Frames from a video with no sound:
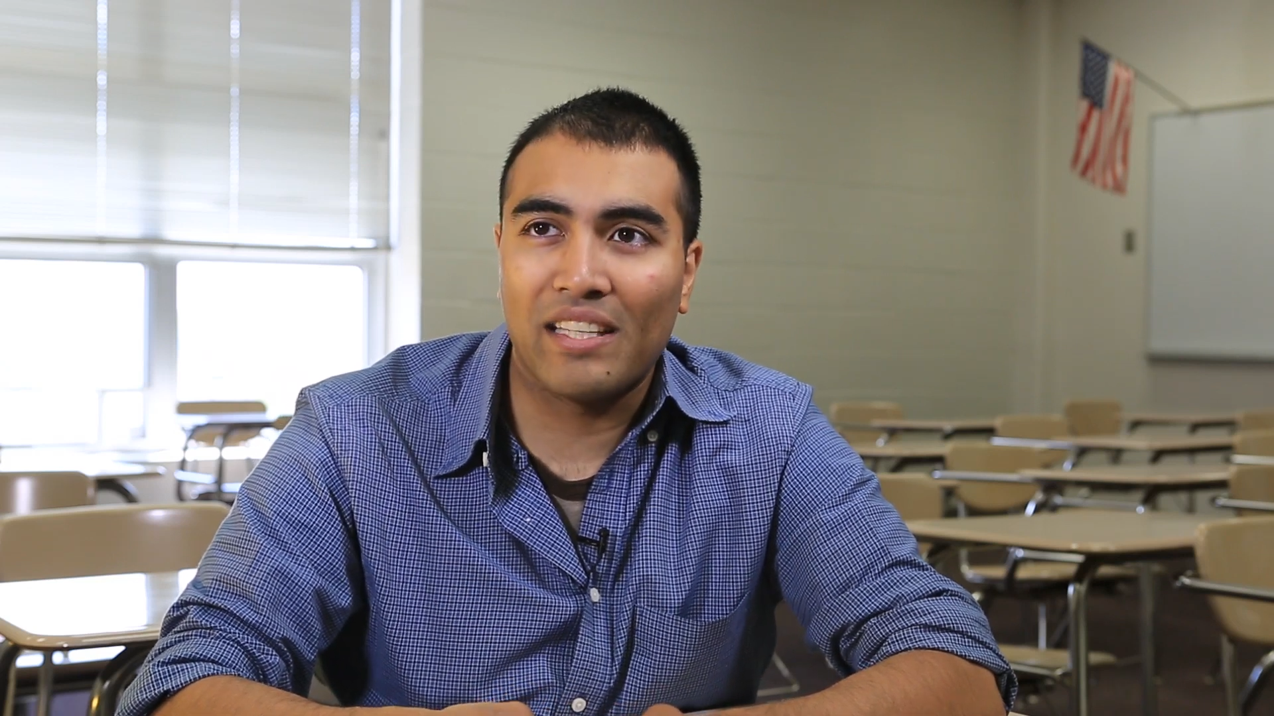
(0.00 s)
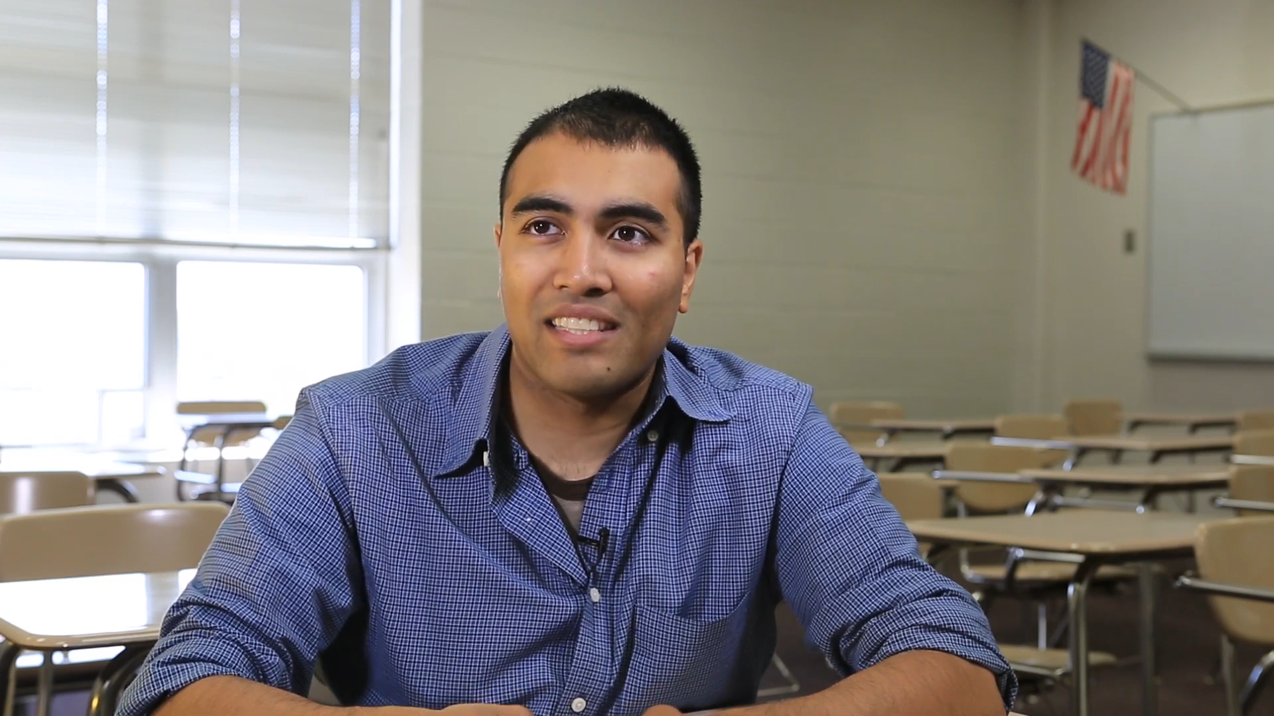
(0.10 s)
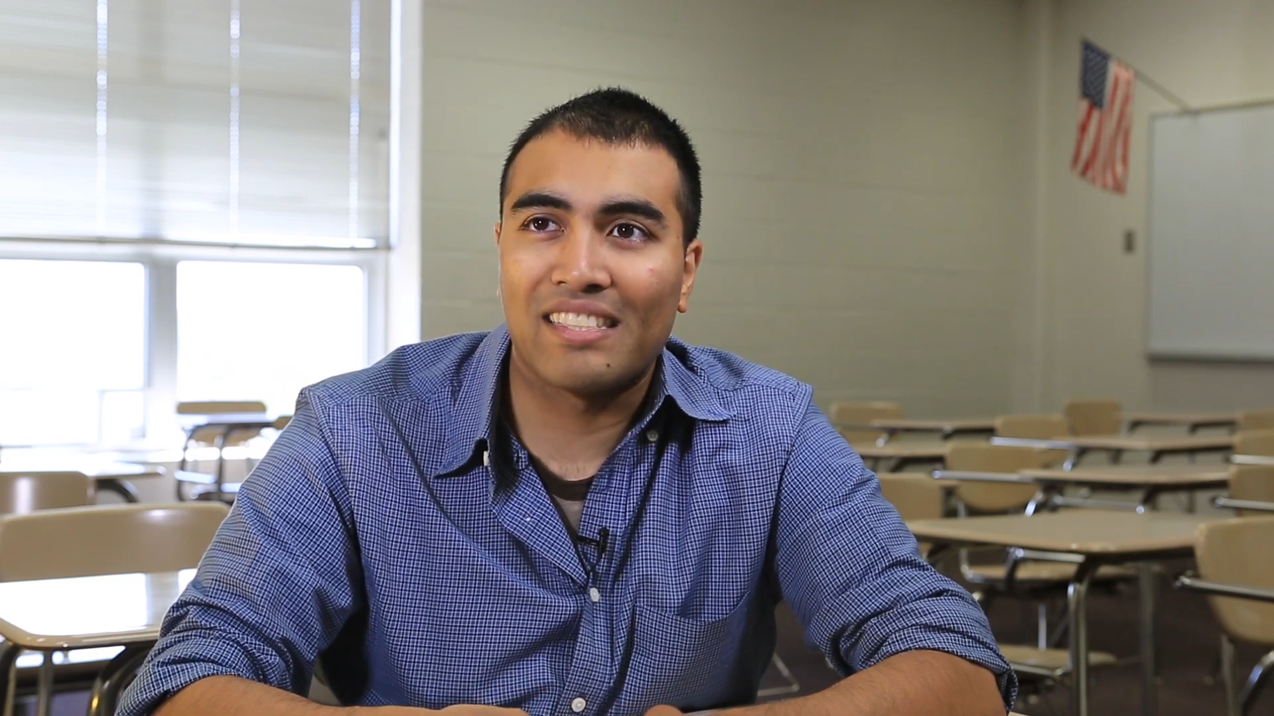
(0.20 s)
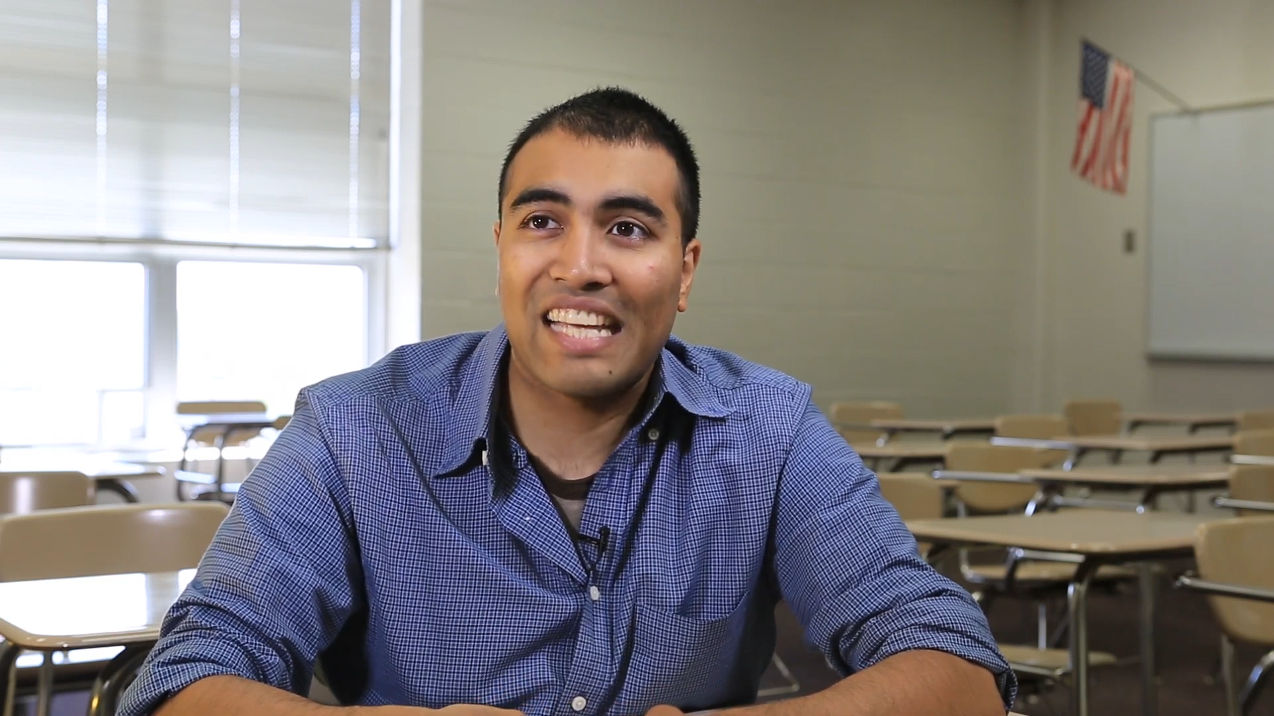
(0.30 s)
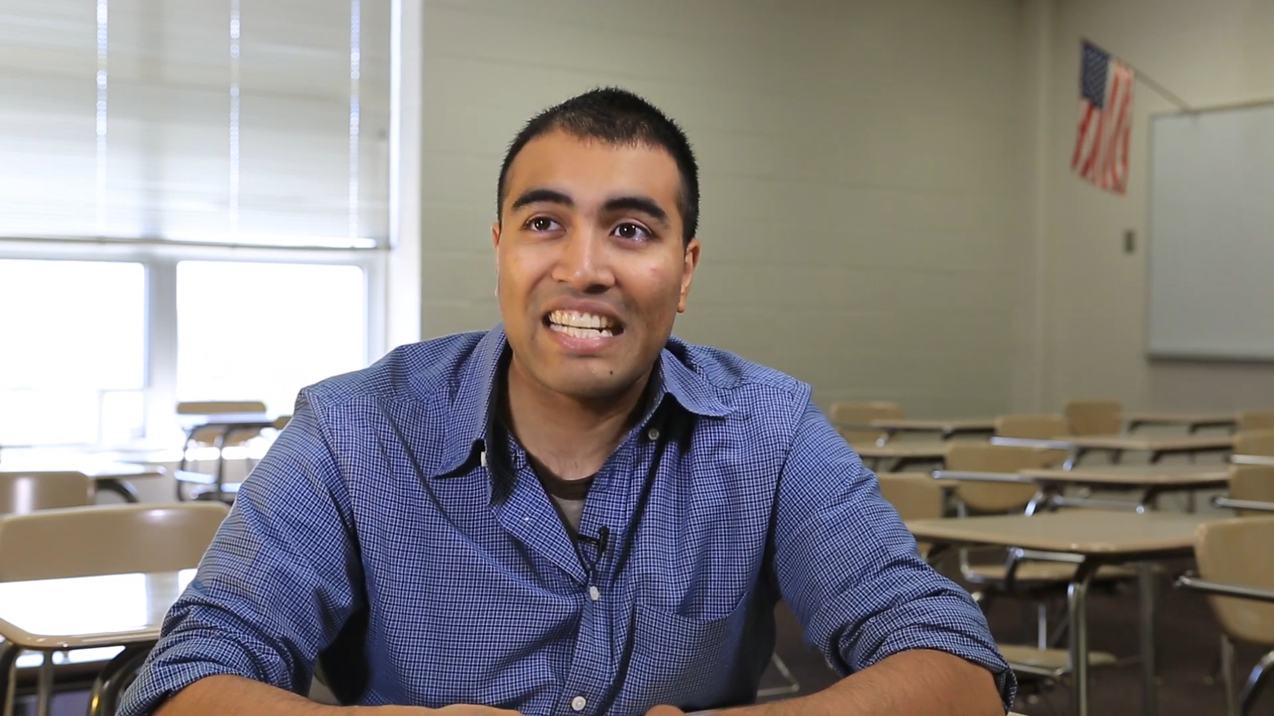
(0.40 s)
the
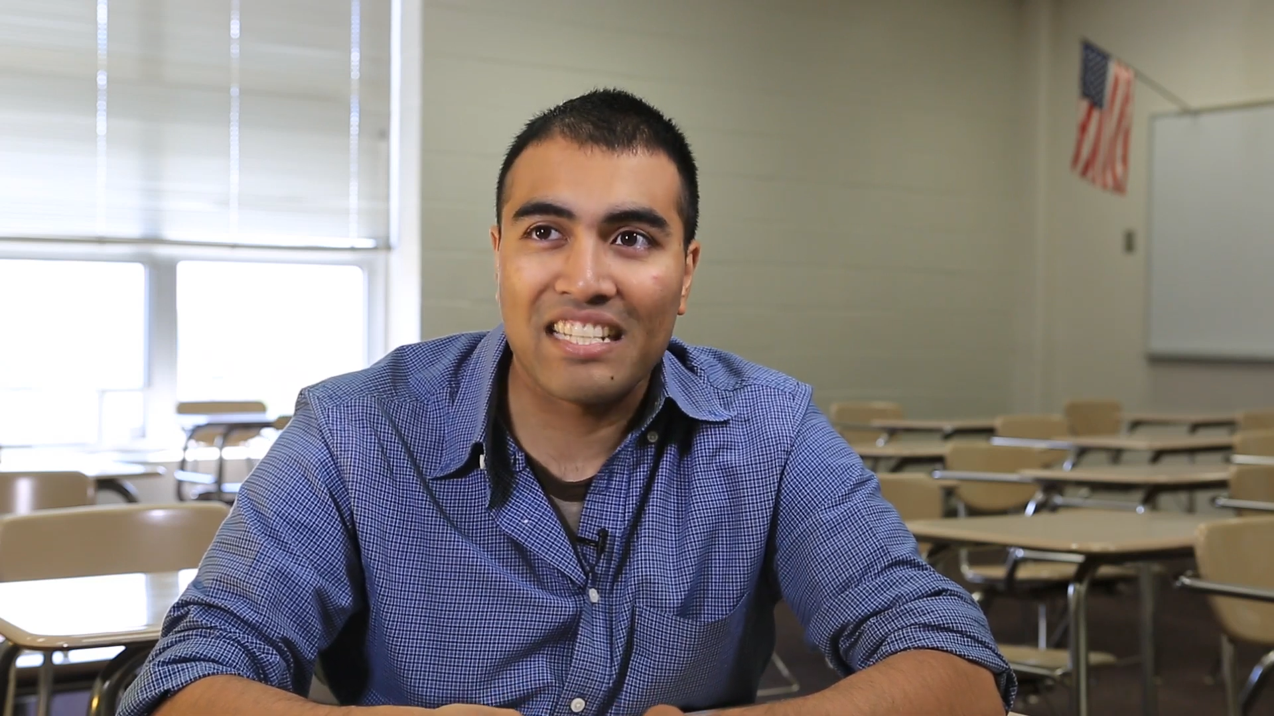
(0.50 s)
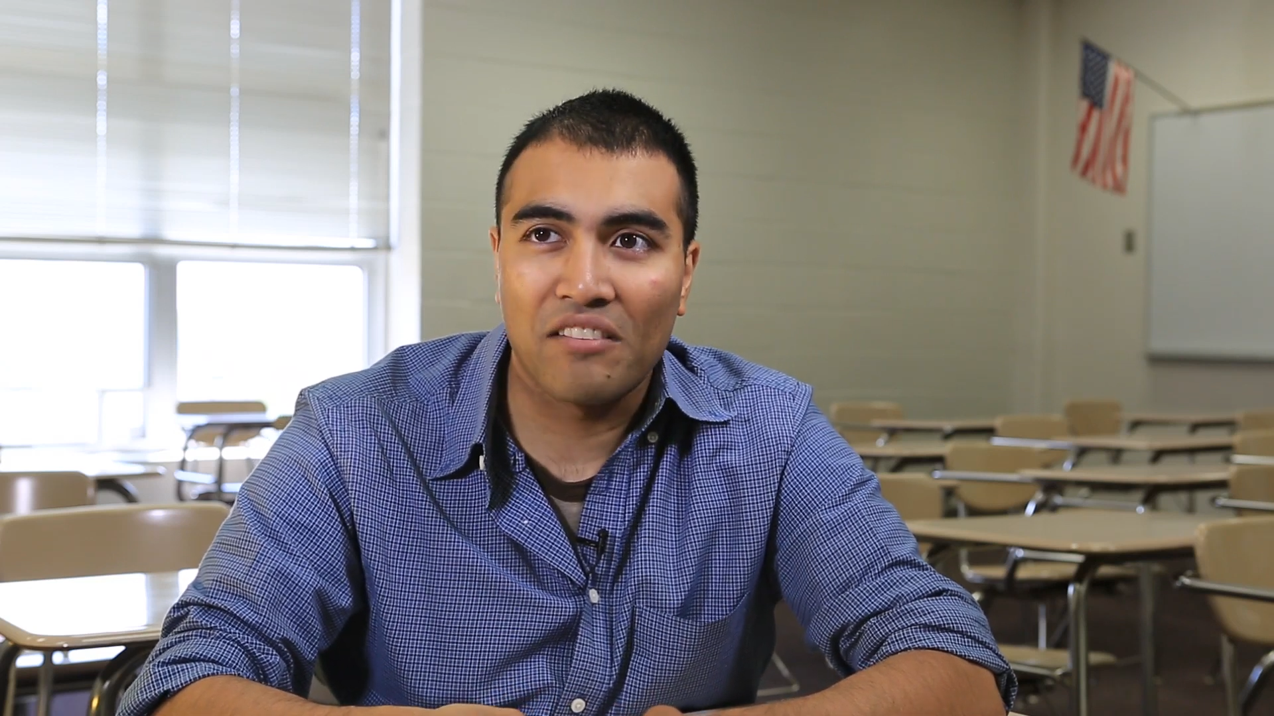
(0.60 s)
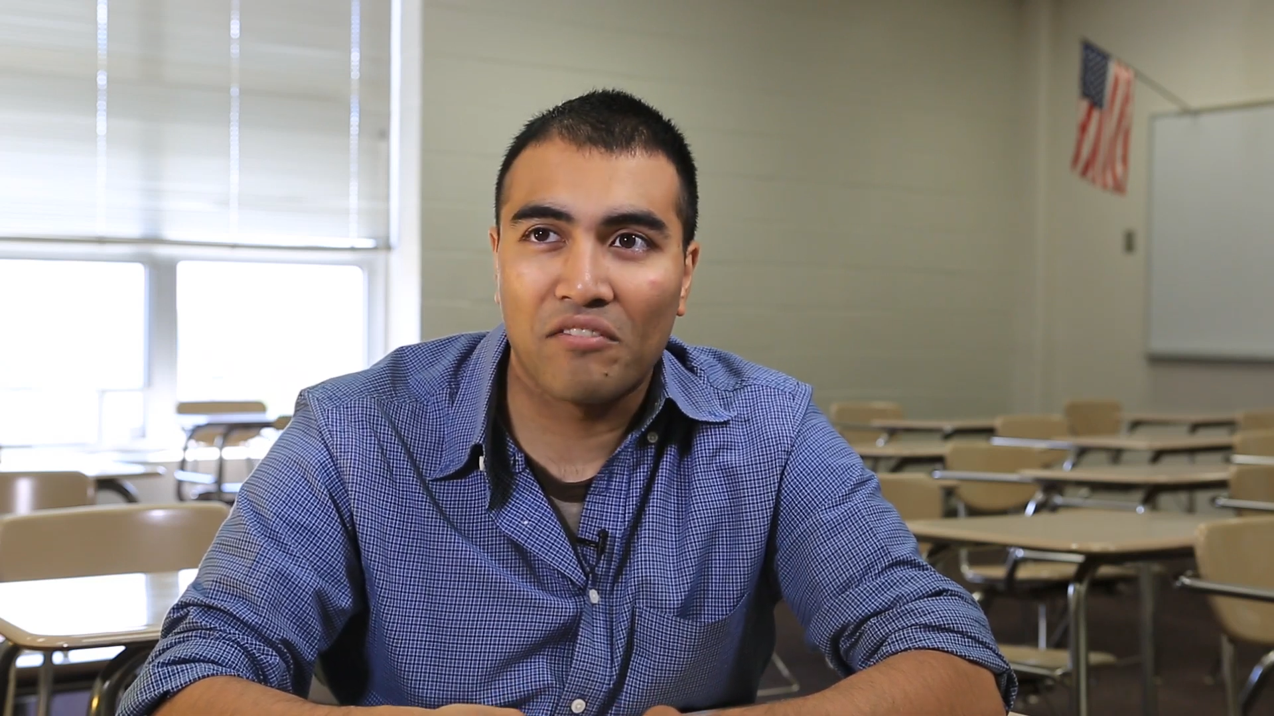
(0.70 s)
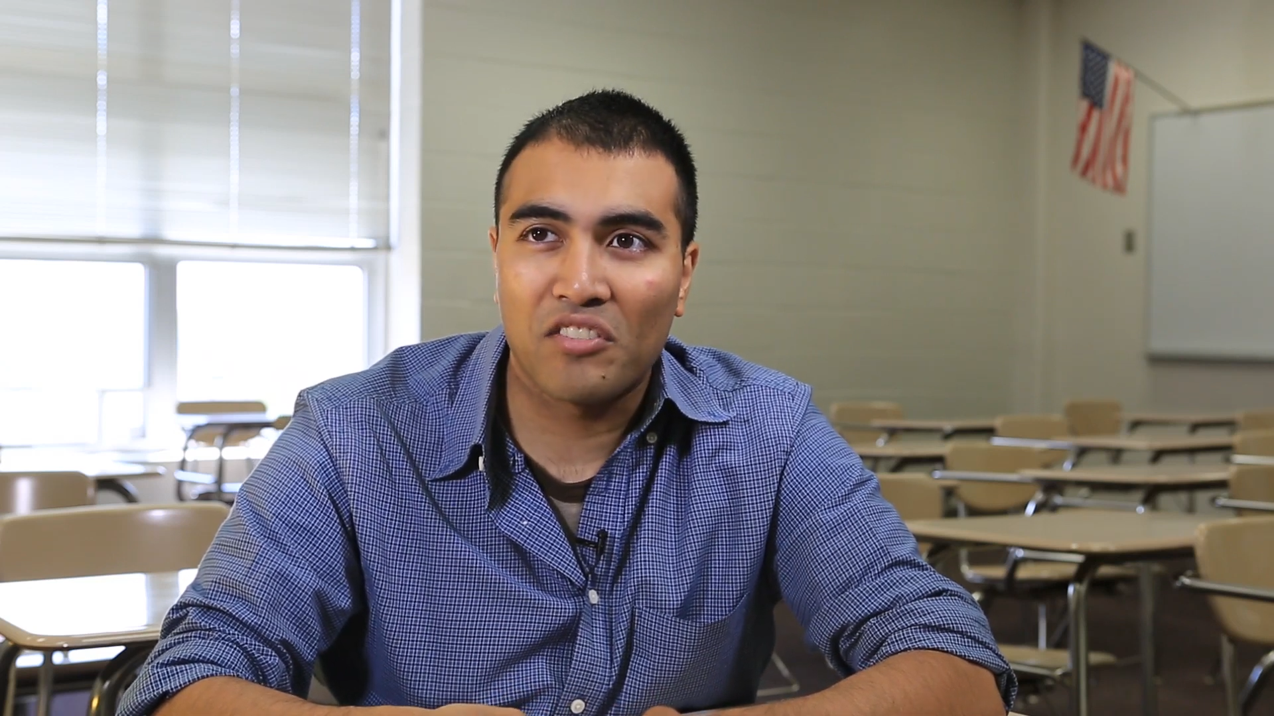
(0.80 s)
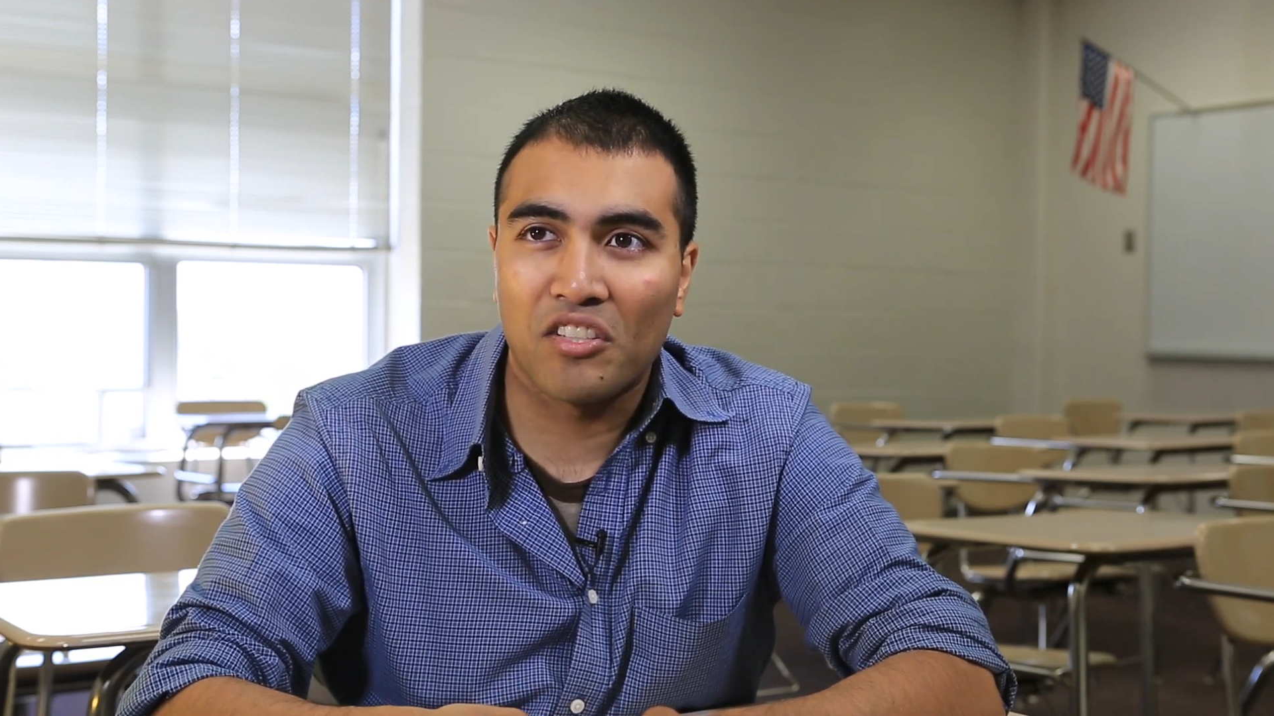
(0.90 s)
incentive